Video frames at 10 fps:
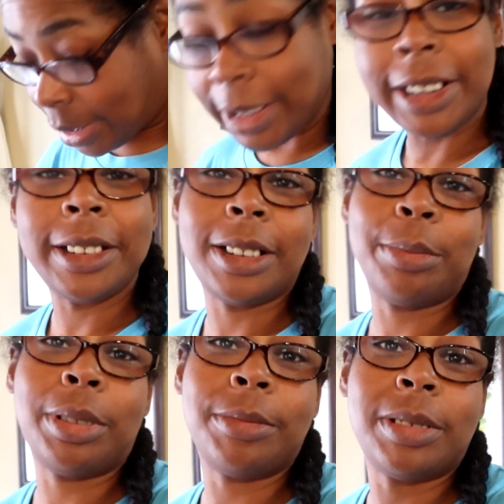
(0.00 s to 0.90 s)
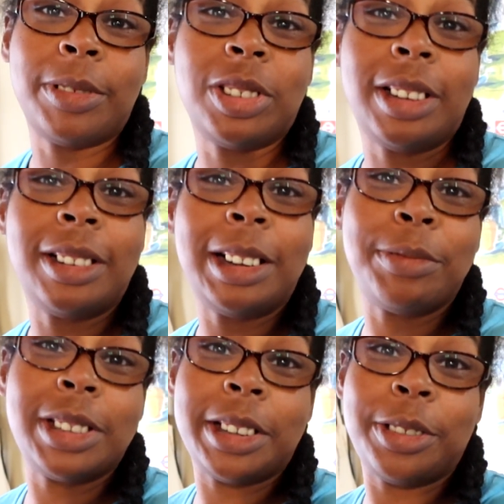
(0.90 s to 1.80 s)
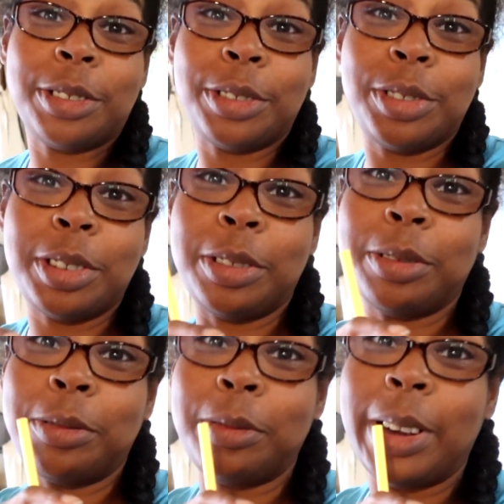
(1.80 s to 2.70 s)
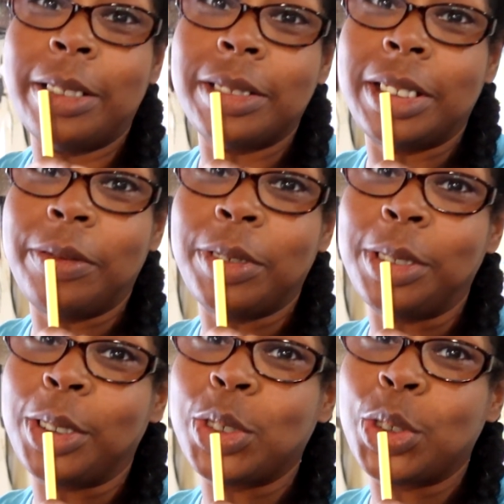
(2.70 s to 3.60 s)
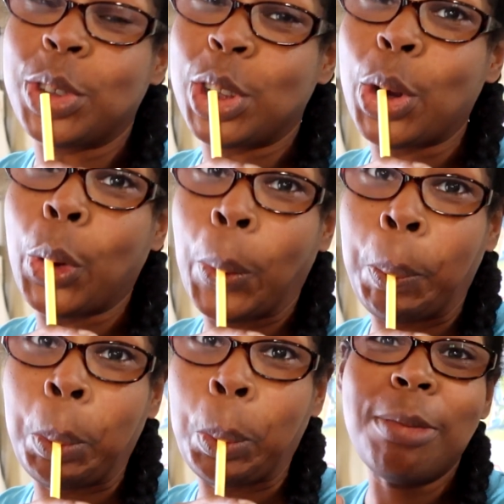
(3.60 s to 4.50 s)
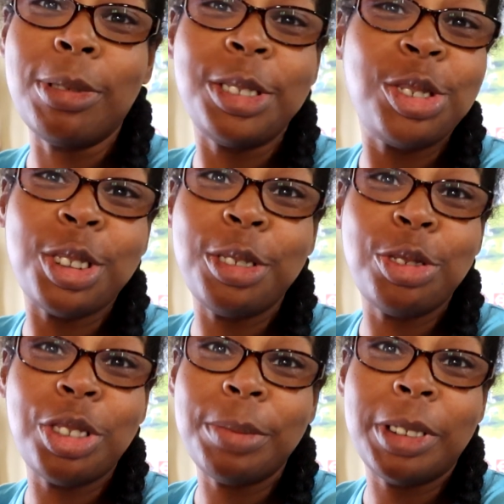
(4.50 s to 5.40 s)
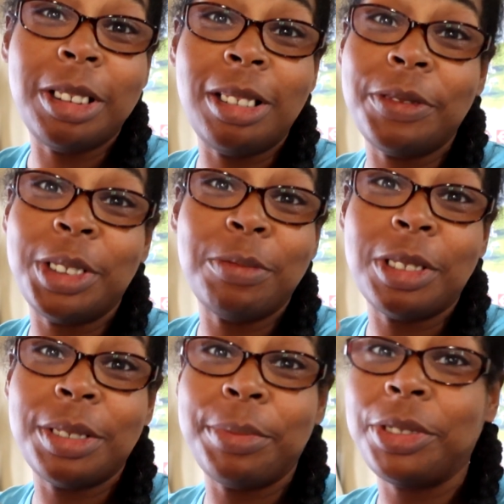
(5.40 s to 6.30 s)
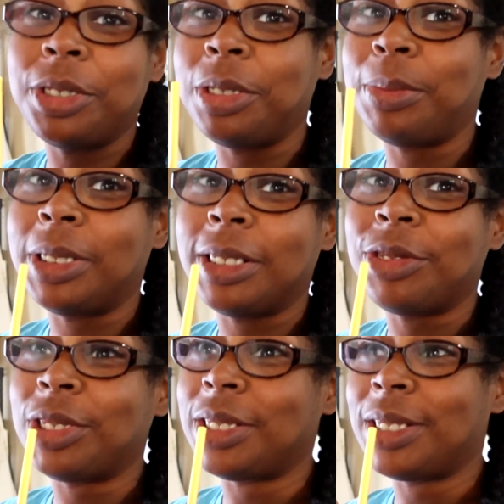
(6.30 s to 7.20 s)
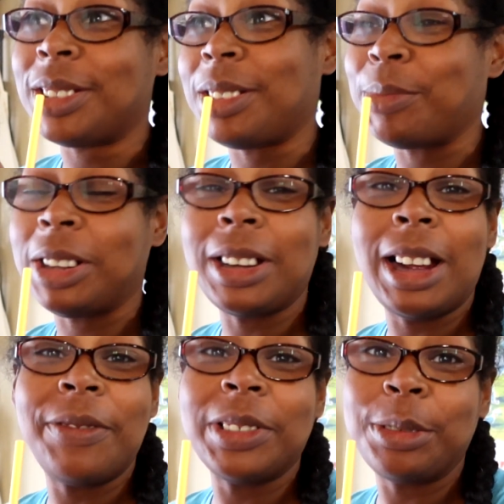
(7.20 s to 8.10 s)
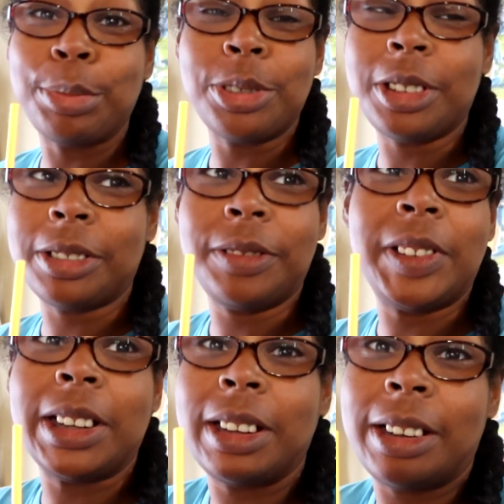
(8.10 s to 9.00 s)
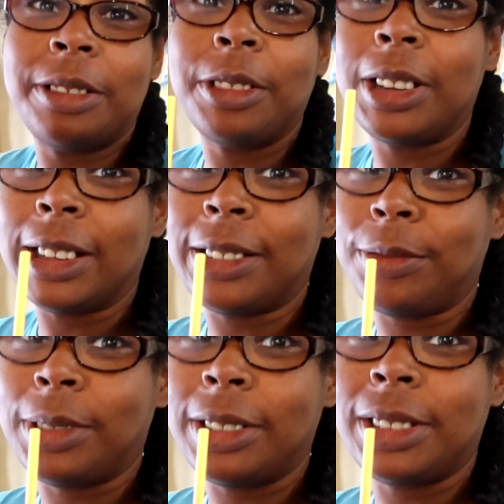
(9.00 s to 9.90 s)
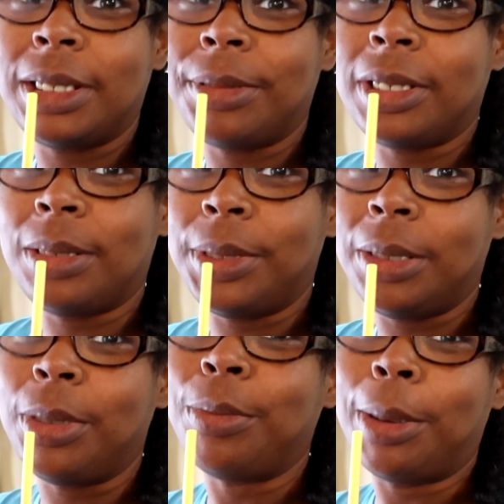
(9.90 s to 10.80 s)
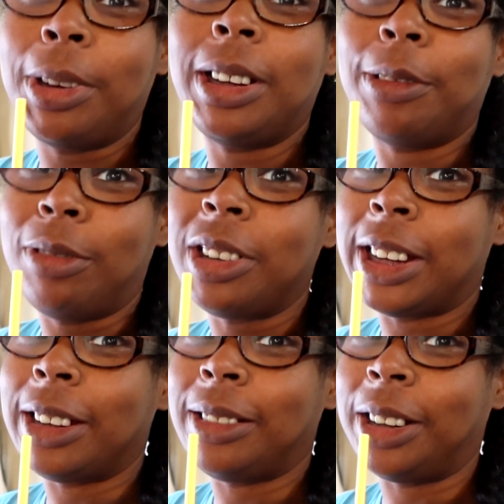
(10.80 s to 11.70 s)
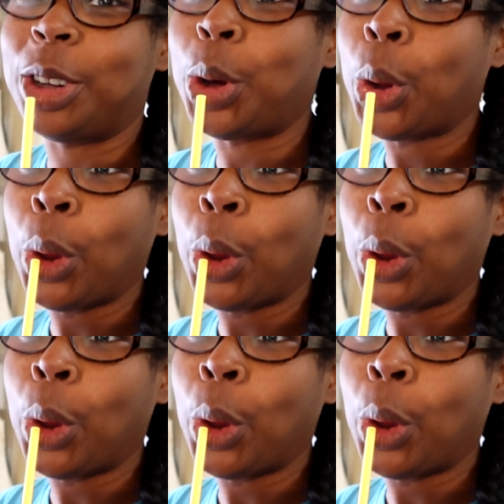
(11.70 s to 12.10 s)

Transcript: And I promised my child I would take her to go out to eat for lunch. So, I'm just gonna drink my coffee and watch some YouTube, and that's just, I'm not having a productive day, and I know that's what this is supposed to be, but maybe it will kick in later.